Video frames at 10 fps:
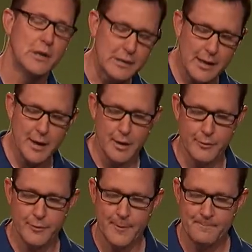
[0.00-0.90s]
love.
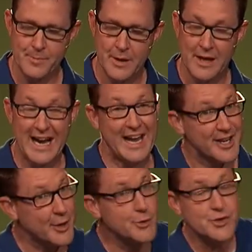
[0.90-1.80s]
I'd
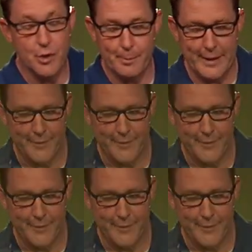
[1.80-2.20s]
encourage you to be